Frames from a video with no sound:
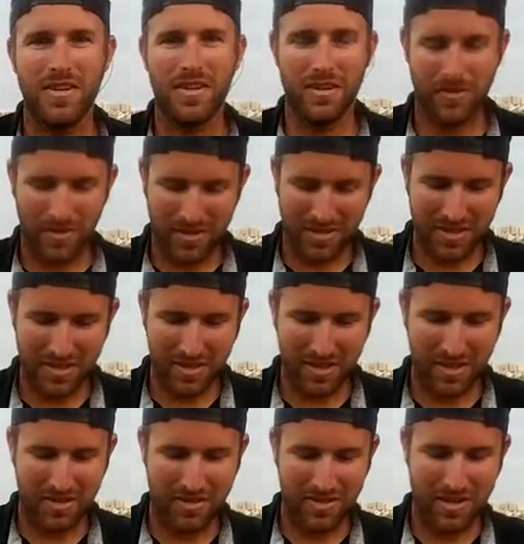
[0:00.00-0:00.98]
rig. You know, when I say
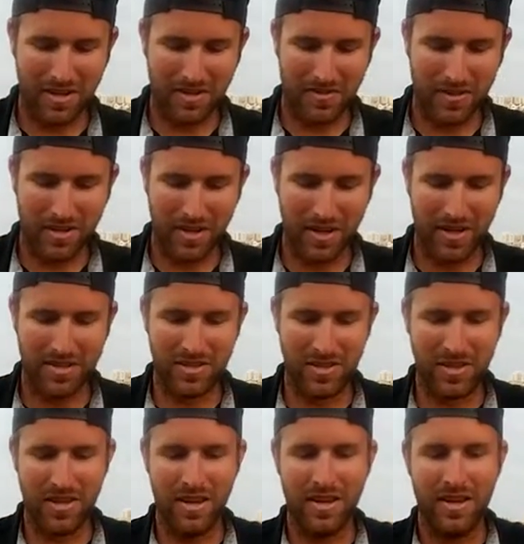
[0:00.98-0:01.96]
Carolina rig, it's
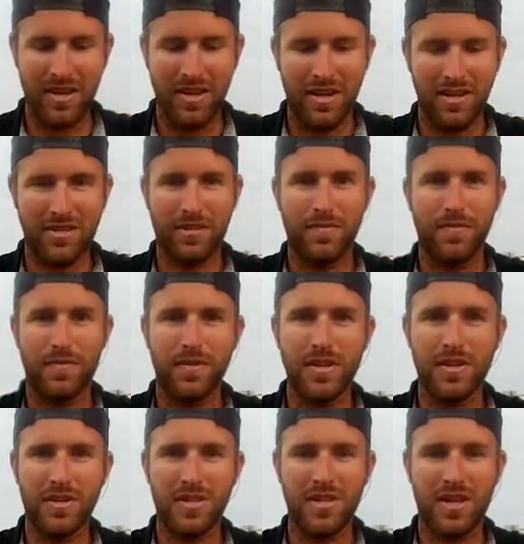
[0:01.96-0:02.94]
a
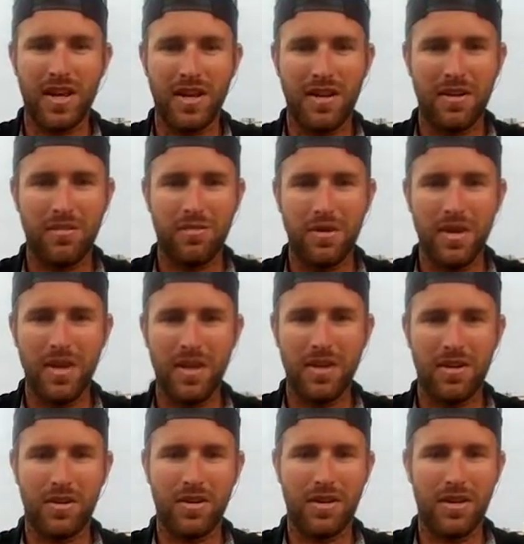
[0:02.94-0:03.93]
free sliding weight
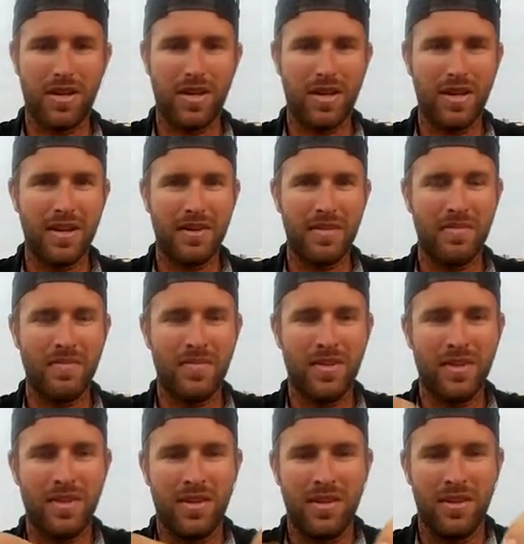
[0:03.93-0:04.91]
on the line
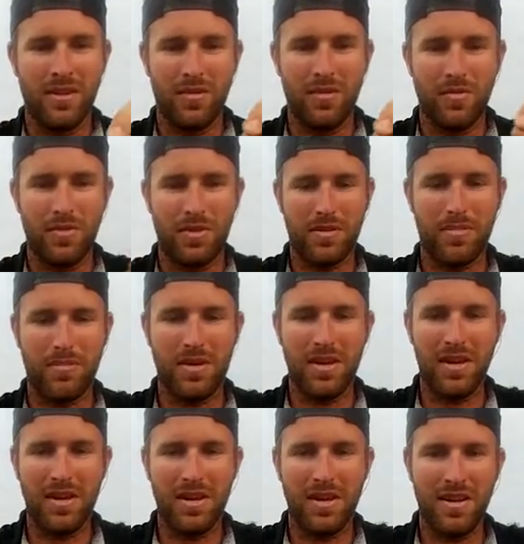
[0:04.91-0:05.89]
with a
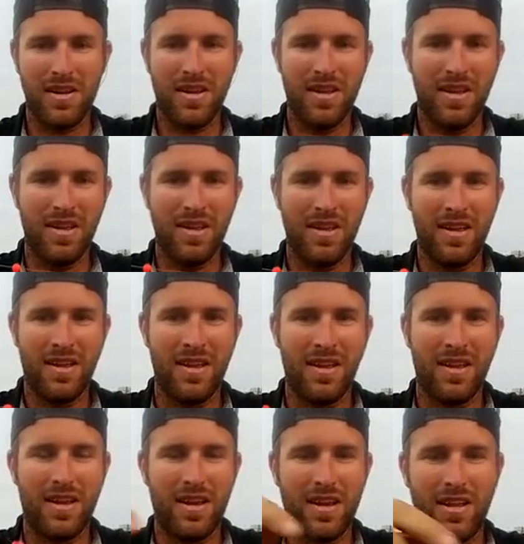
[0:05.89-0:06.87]
bead
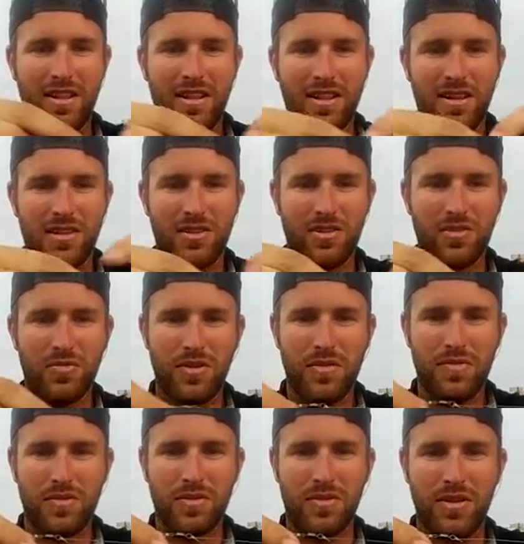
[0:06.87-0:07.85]
and then a
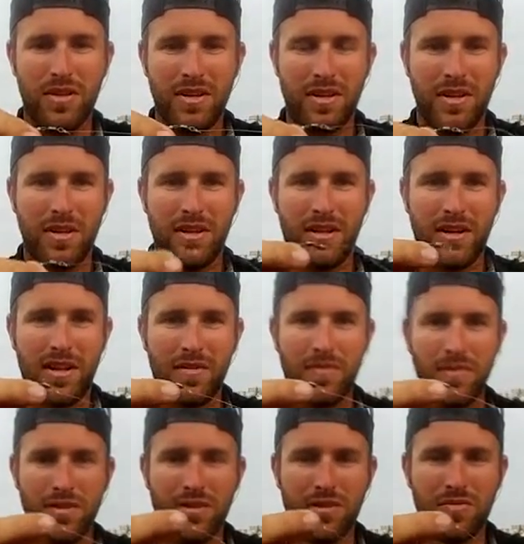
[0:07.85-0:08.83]
swivel. And then
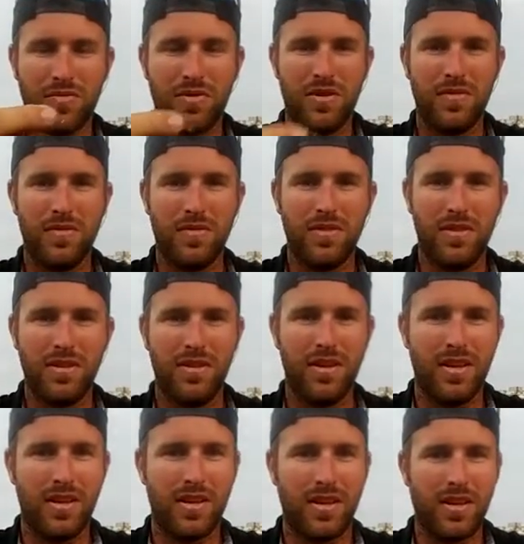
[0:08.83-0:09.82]
after your swivel,
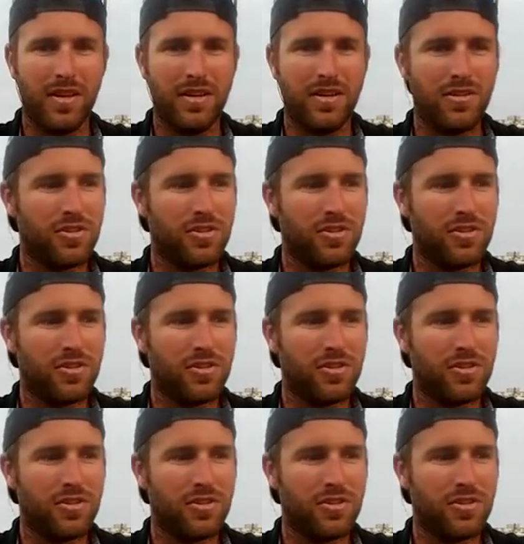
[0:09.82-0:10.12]
I